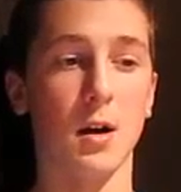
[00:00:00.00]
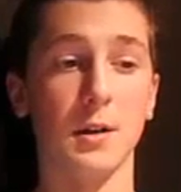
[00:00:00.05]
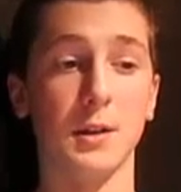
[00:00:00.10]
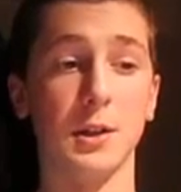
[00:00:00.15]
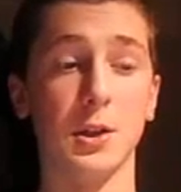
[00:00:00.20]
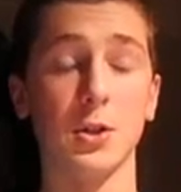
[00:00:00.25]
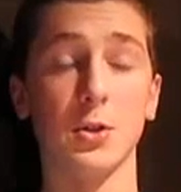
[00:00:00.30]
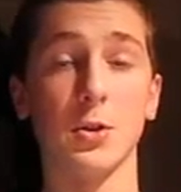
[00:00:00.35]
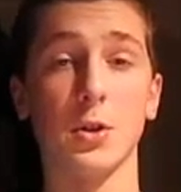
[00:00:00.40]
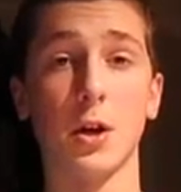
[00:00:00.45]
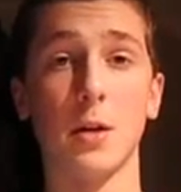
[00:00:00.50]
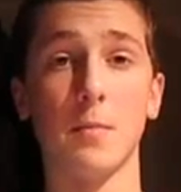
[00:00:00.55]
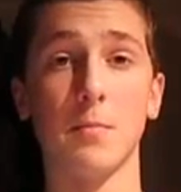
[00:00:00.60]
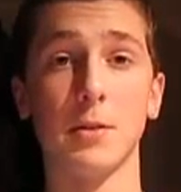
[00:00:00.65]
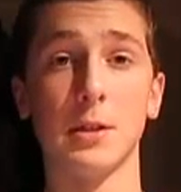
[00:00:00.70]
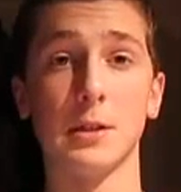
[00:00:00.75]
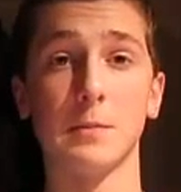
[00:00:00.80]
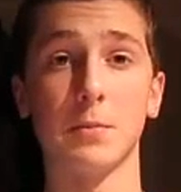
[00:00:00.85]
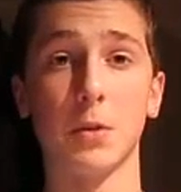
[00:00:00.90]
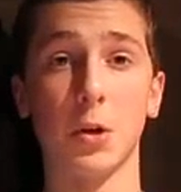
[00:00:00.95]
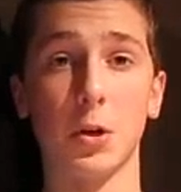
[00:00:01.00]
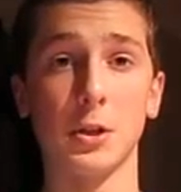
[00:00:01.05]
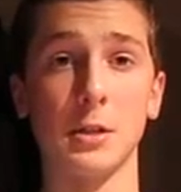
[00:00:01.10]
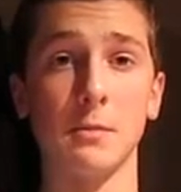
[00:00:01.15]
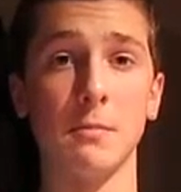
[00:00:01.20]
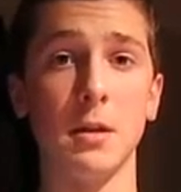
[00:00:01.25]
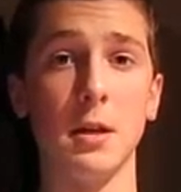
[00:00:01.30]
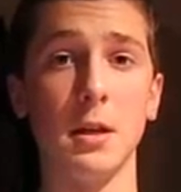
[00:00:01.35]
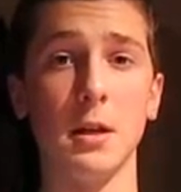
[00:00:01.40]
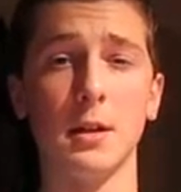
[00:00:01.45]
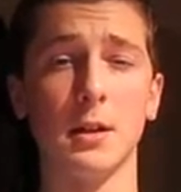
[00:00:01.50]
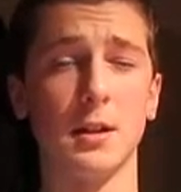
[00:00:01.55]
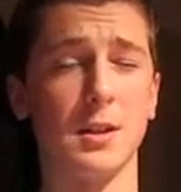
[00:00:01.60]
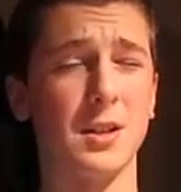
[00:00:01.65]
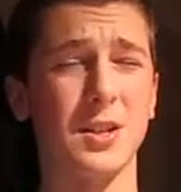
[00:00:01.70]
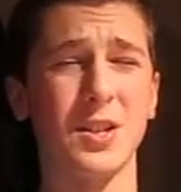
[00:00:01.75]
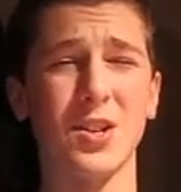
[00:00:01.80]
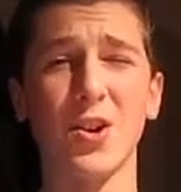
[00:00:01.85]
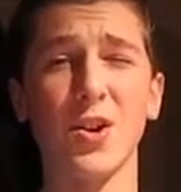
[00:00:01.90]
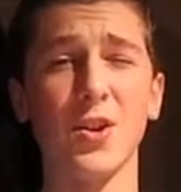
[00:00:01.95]
digital compass, proximity, and a
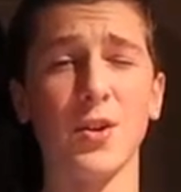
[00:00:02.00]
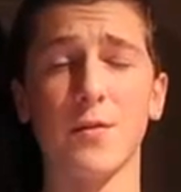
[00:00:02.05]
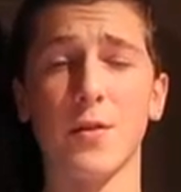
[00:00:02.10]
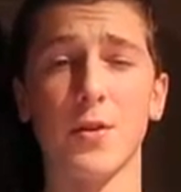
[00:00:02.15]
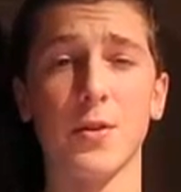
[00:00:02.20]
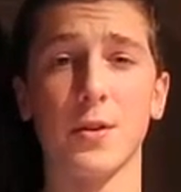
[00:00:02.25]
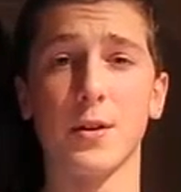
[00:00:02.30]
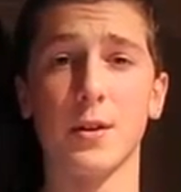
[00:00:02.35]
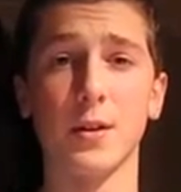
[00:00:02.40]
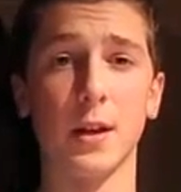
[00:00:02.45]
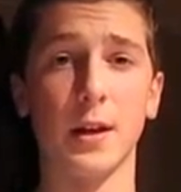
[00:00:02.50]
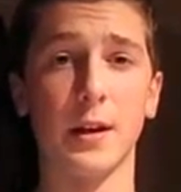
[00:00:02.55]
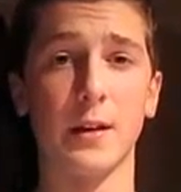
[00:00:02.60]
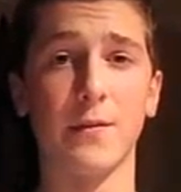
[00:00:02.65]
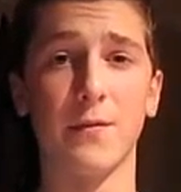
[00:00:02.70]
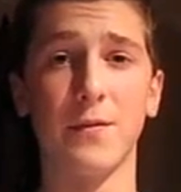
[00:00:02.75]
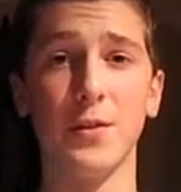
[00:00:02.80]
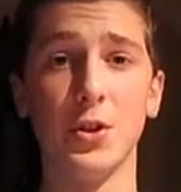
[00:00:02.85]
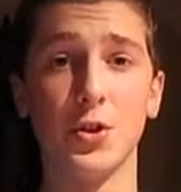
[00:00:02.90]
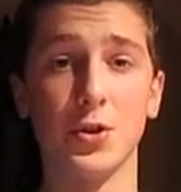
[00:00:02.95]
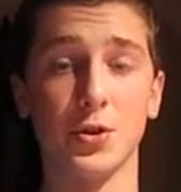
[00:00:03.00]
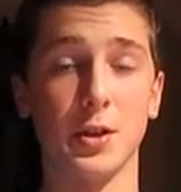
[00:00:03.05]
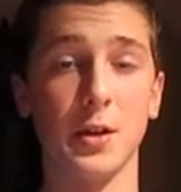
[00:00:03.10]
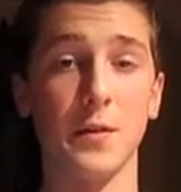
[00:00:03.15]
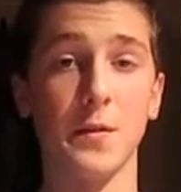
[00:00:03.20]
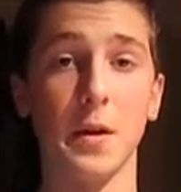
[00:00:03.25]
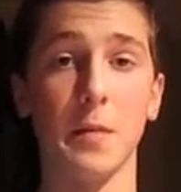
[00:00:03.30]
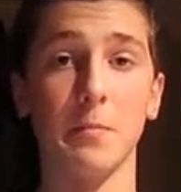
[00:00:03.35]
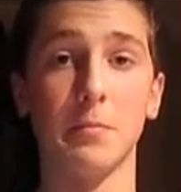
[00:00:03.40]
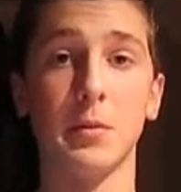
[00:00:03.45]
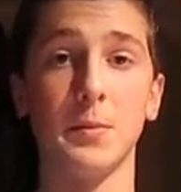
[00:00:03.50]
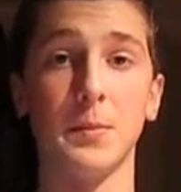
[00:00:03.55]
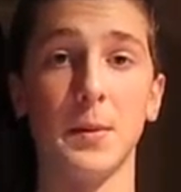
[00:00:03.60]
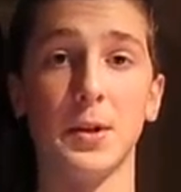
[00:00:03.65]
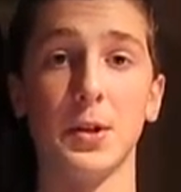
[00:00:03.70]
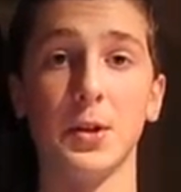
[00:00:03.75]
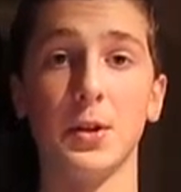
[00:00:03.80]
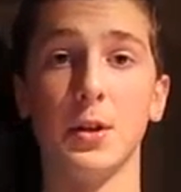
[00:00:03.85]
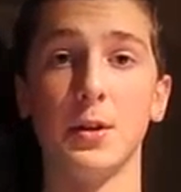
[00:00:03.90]
ton of other like features they've implemented